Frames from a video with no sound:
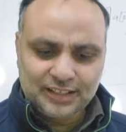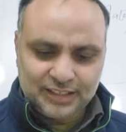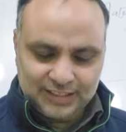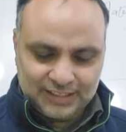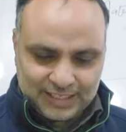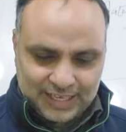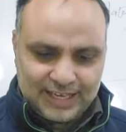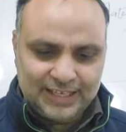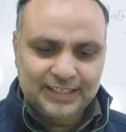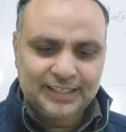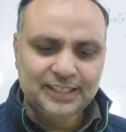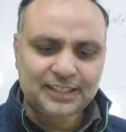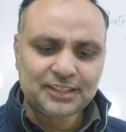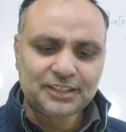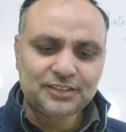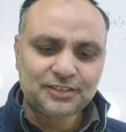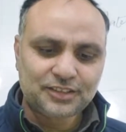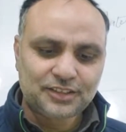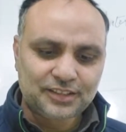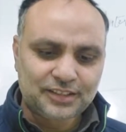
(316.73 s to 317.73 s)
liking,
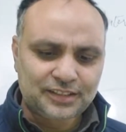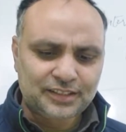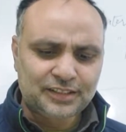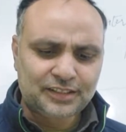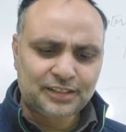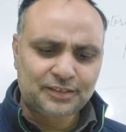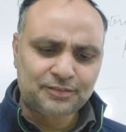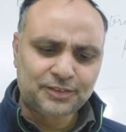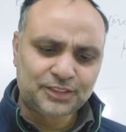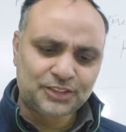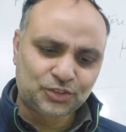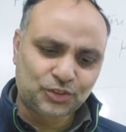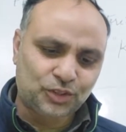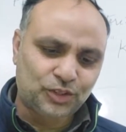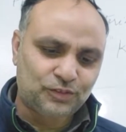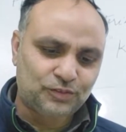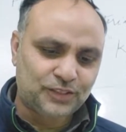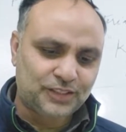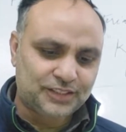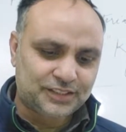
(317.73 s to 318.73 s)
which is
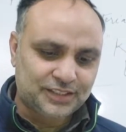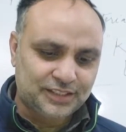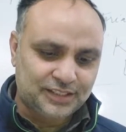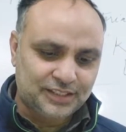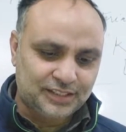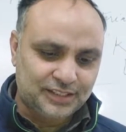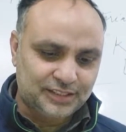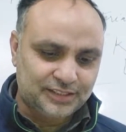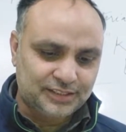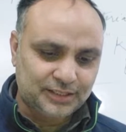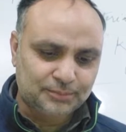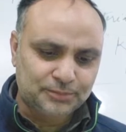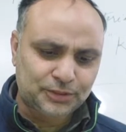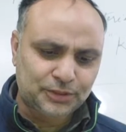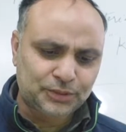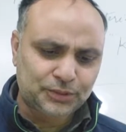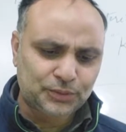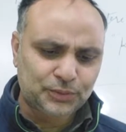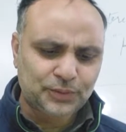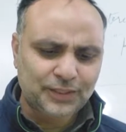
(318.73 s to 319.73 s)
always
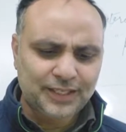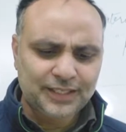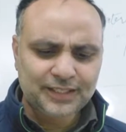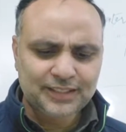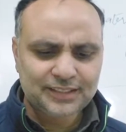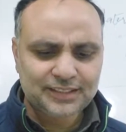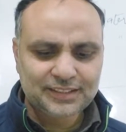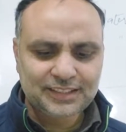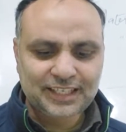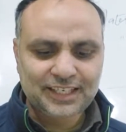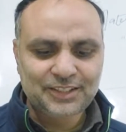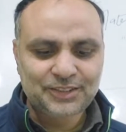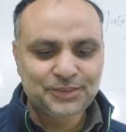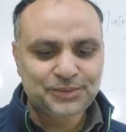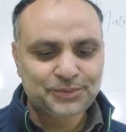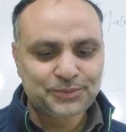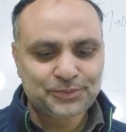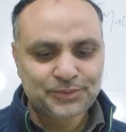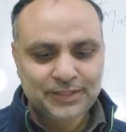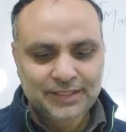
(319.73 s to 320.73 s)
subject to, and try
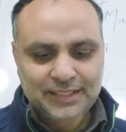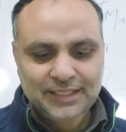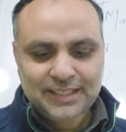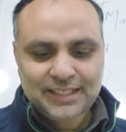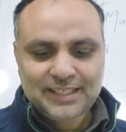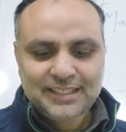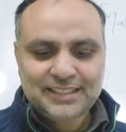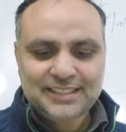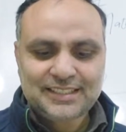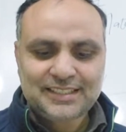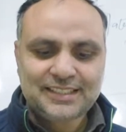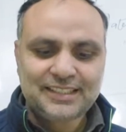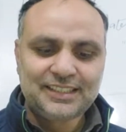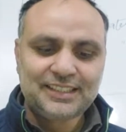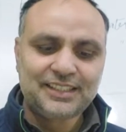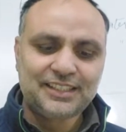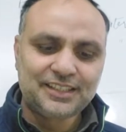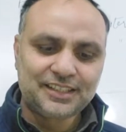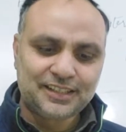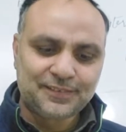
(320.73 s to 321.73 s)
to
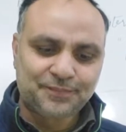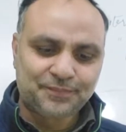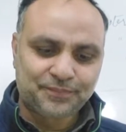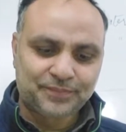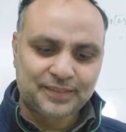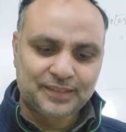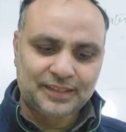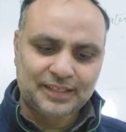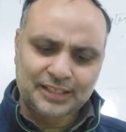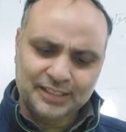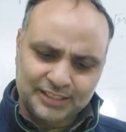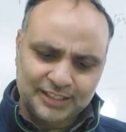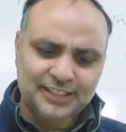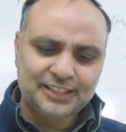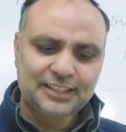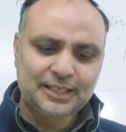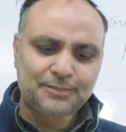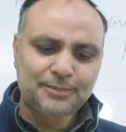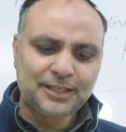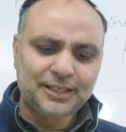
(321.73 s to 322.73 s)
see, read
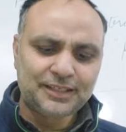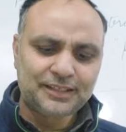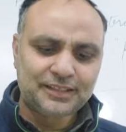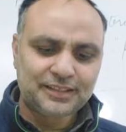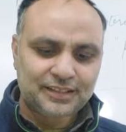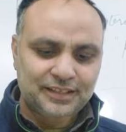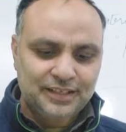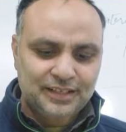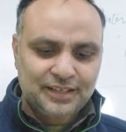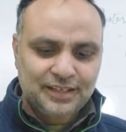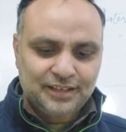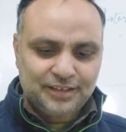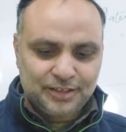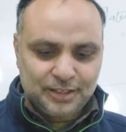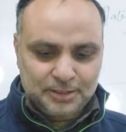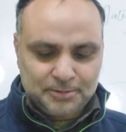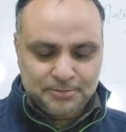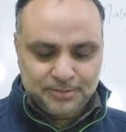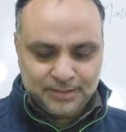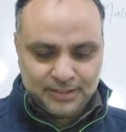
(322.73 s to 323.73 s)
them, and
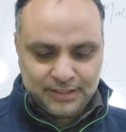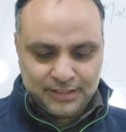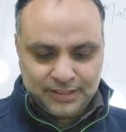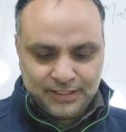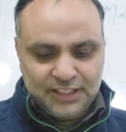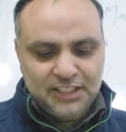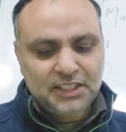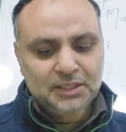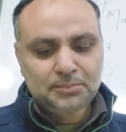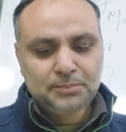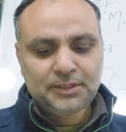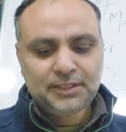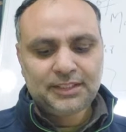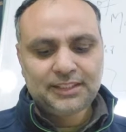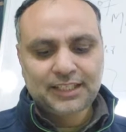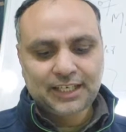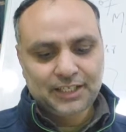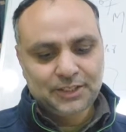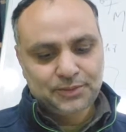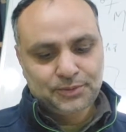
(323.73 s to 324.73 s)
if need be,
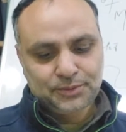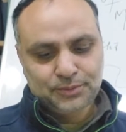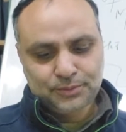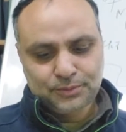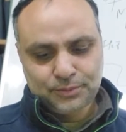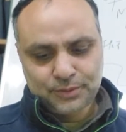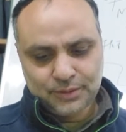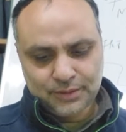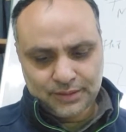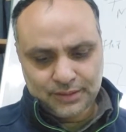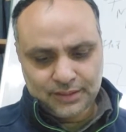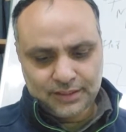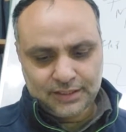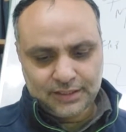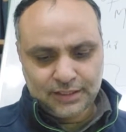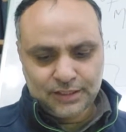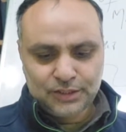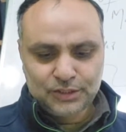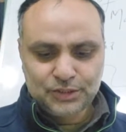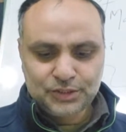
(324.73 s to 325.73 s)
try to
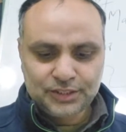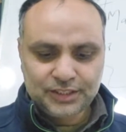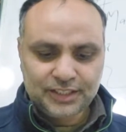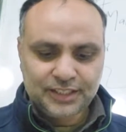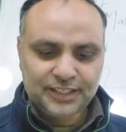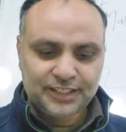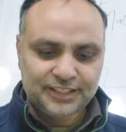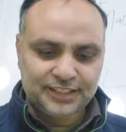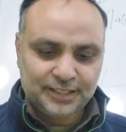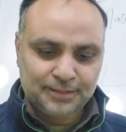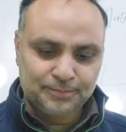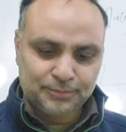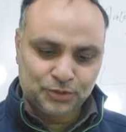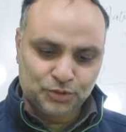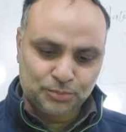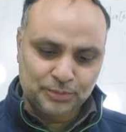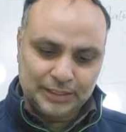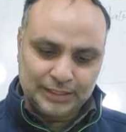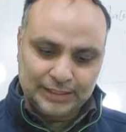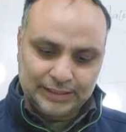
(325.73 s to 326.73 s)
elucidate them to
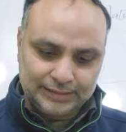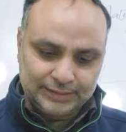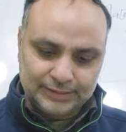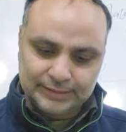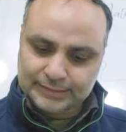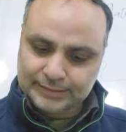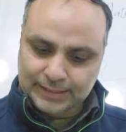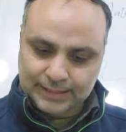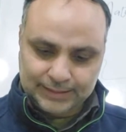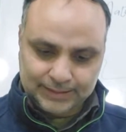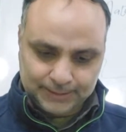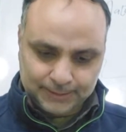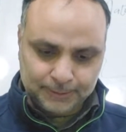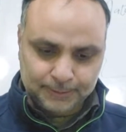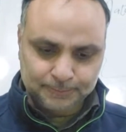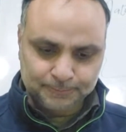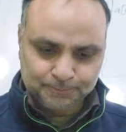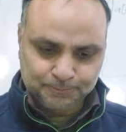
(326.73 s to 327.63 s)
my understanding.